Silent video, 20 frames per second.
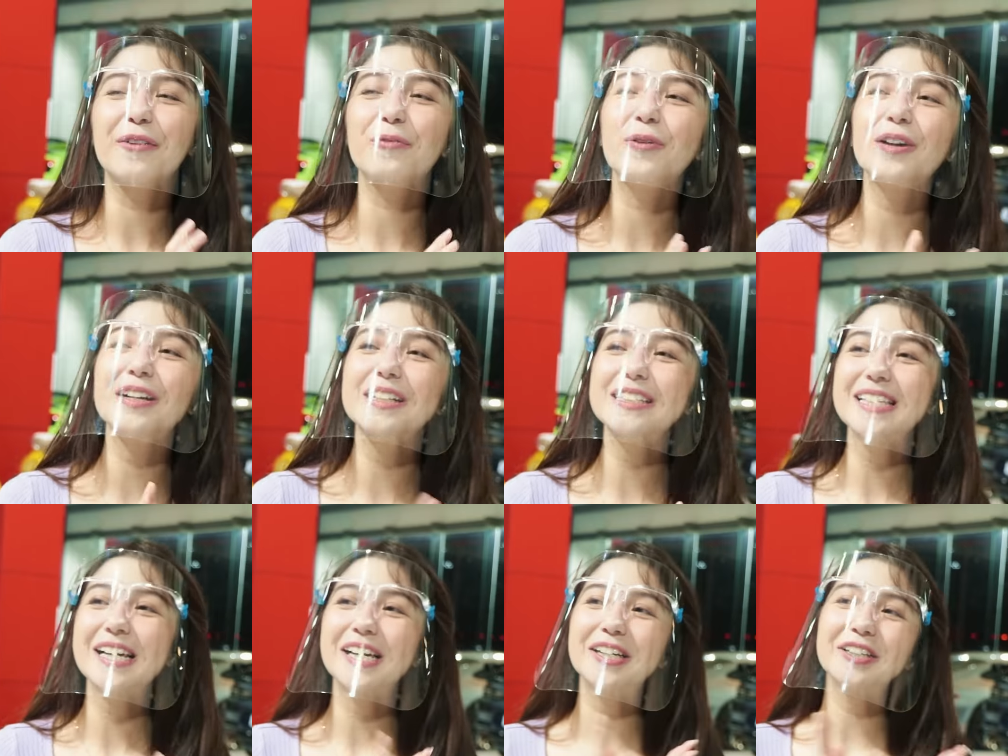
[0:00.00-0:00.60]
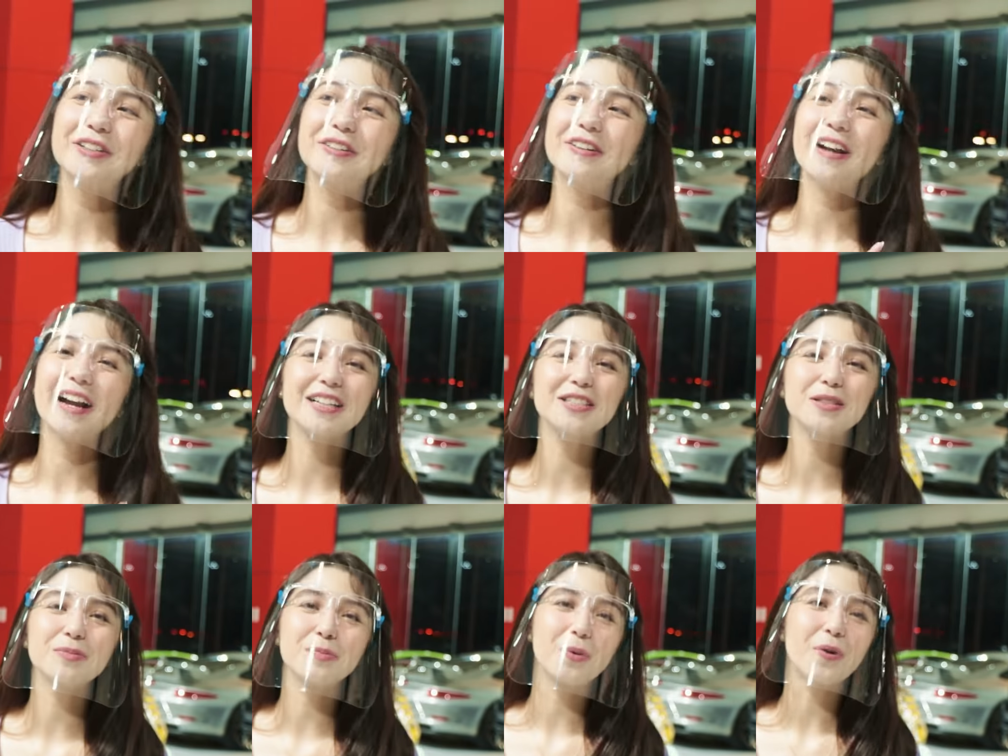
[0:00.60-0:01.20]
I want to tell you
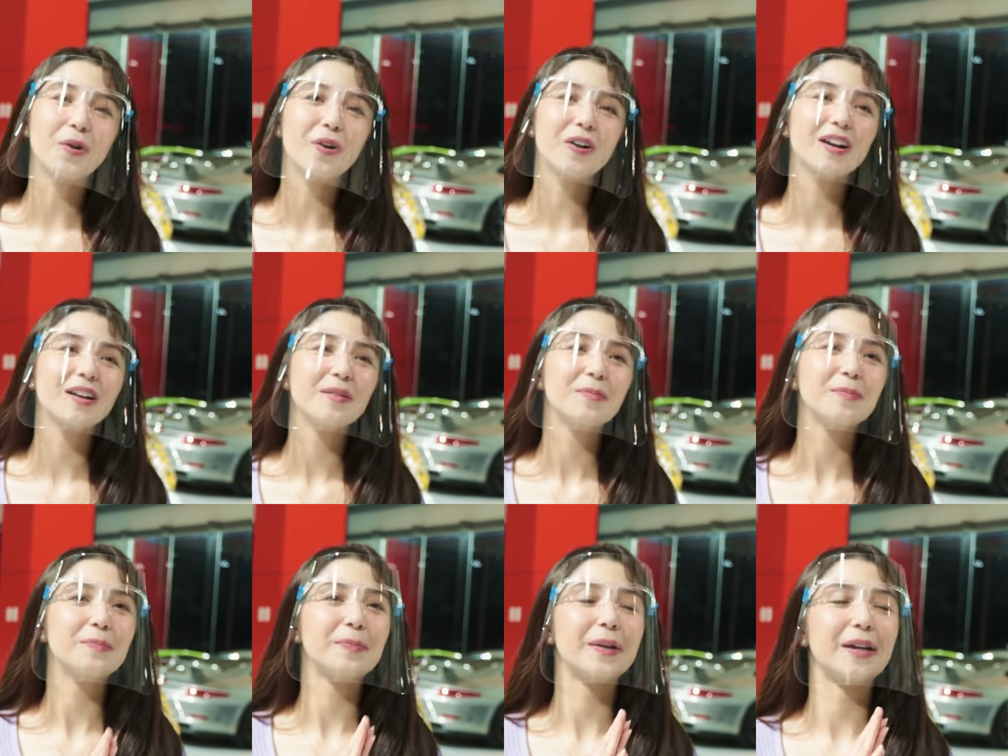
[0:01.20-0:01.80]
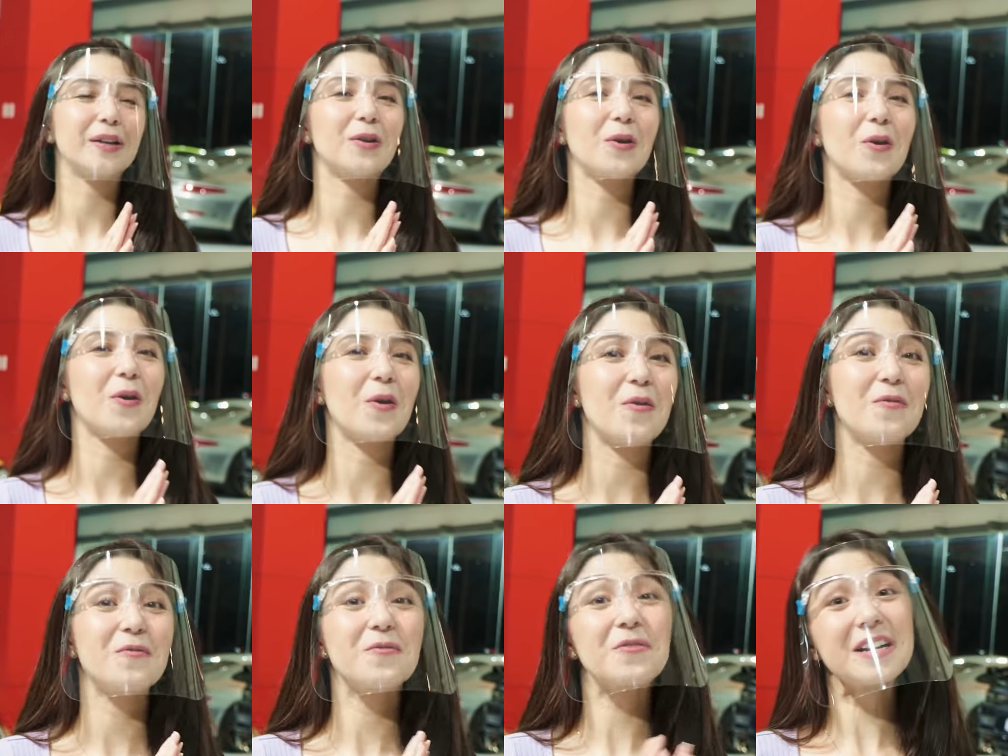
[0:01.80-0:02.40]
guys more,
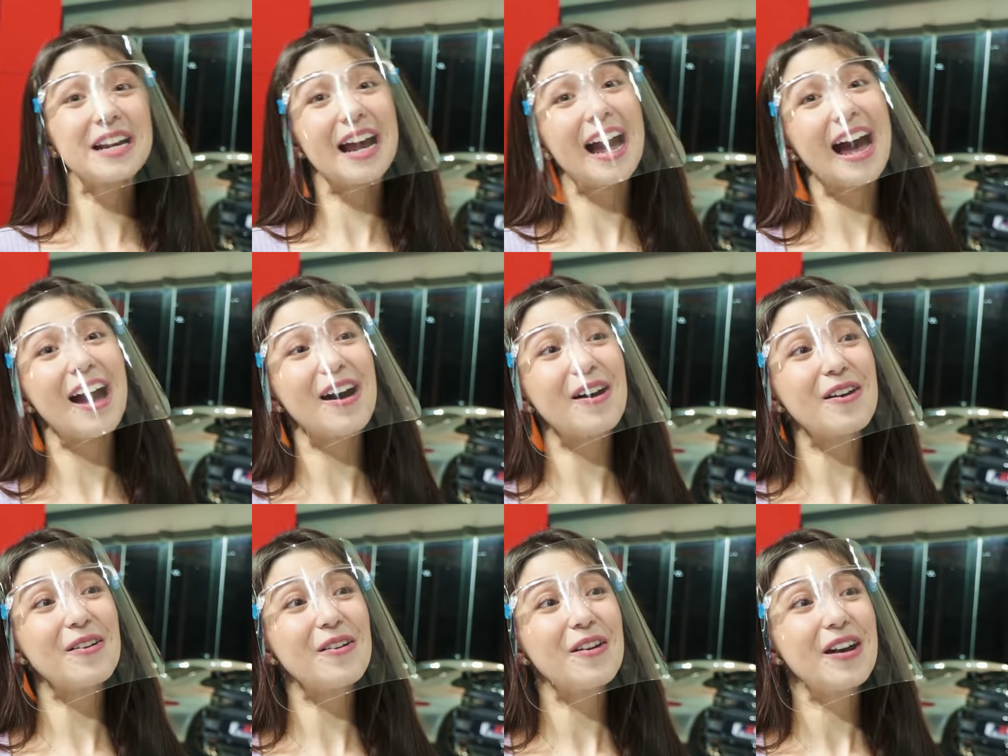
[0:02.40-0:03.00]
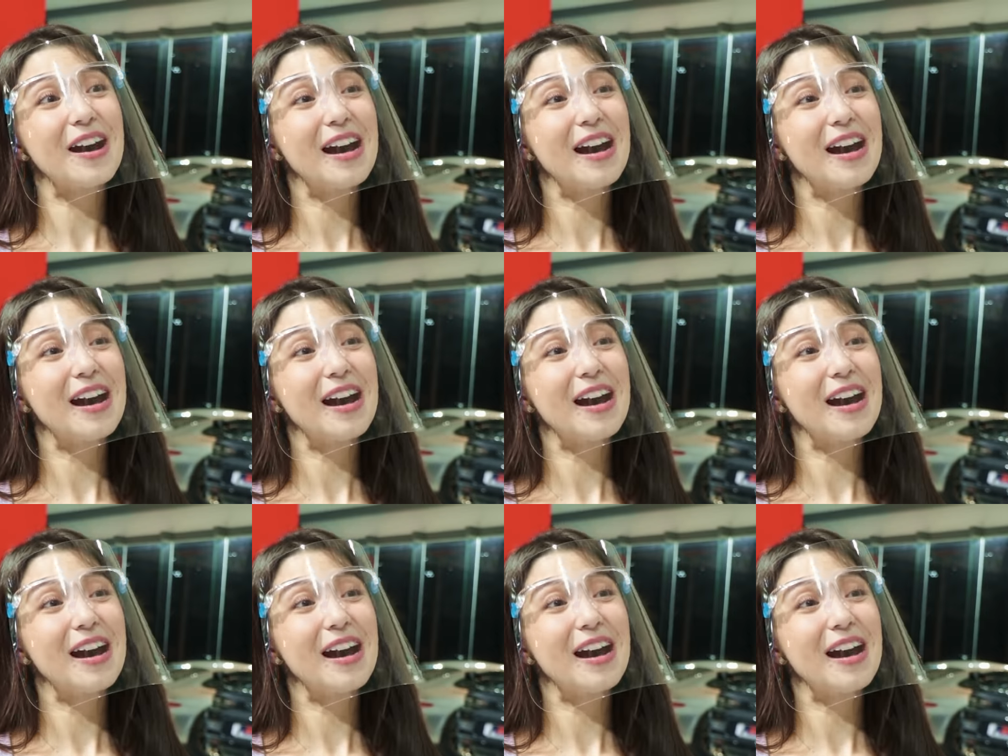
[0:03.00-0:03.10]
pero for now,